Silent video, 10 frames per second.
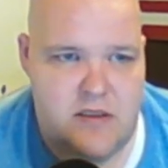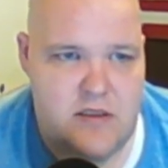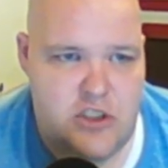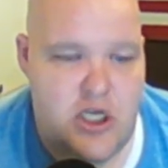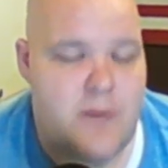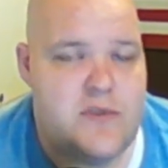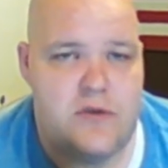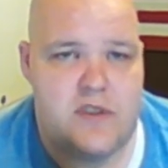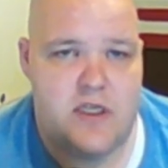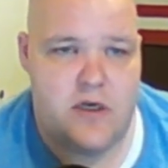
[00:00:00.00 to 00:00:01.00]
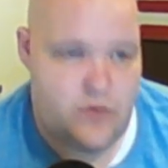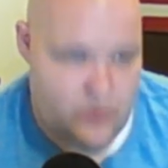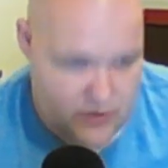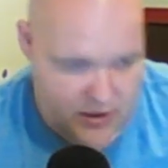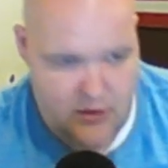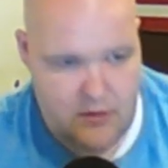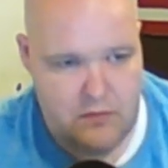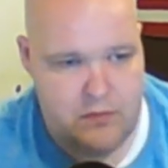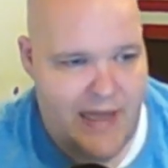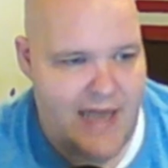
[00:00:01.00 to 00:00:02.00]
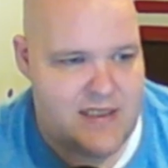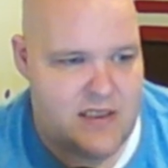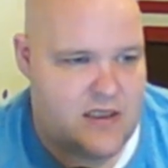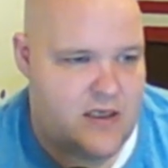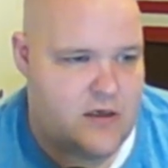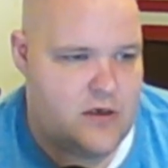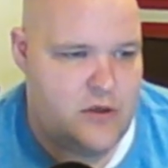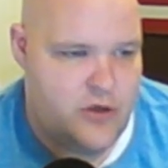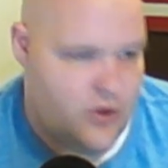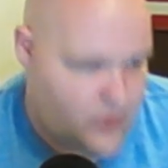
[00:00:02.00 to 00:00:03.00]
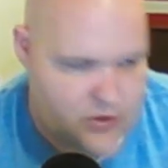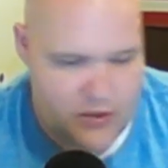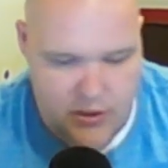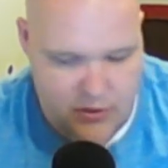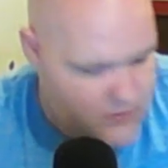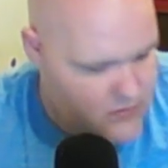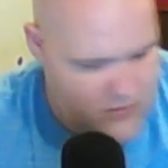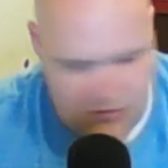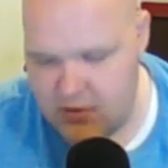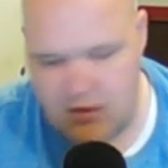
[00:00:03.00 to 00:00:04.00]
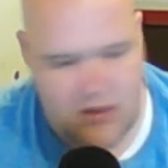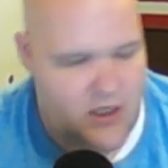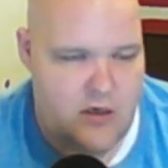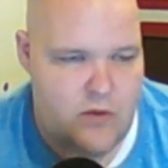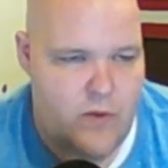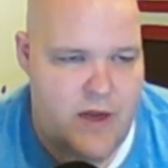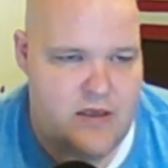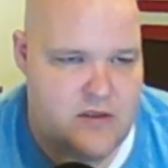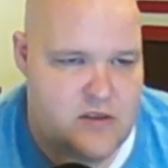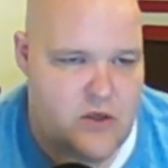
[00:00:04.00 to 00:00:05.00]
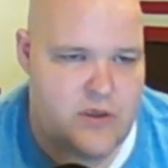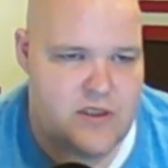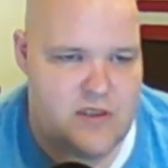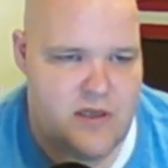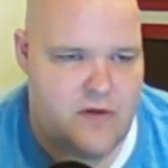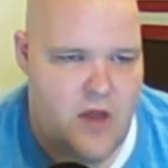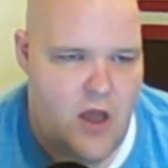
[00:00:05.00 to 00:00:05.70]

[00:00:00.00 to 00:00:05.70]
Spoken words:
jumpsuits that are plastic, you don't get all wet and soaked and stuff.